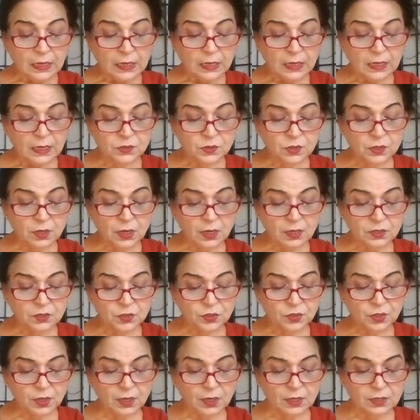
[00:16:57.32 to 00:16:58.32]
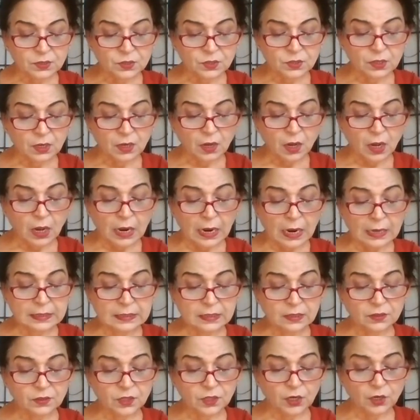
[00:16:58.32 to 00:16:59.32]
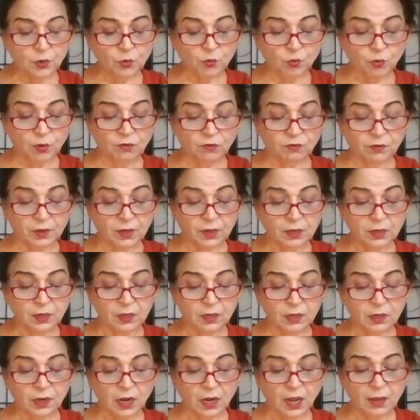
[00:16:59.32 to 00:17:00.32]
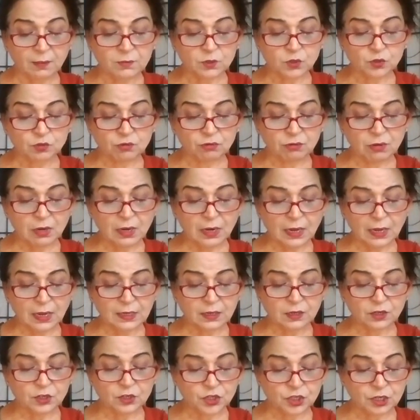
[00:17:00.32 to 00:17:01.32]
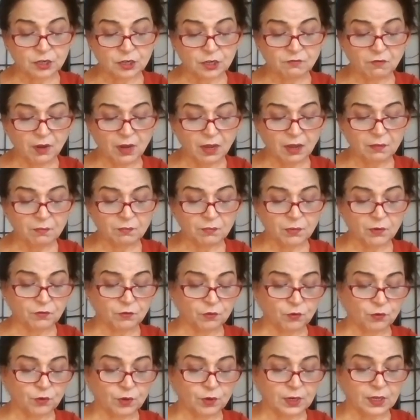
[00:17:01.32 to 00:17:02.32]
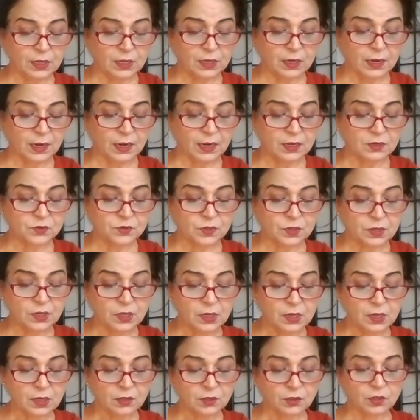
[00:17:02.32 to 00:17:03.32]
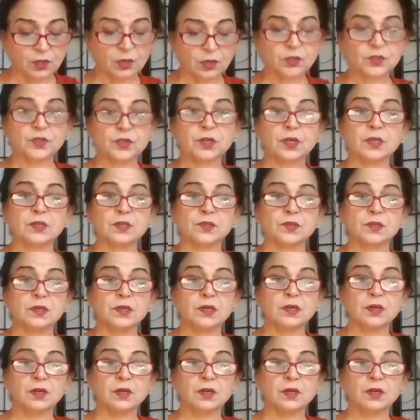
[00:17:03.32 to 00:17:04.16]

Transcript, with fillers: His astras heart in their quiver, Ram stood like Shiva before he raised Daksha's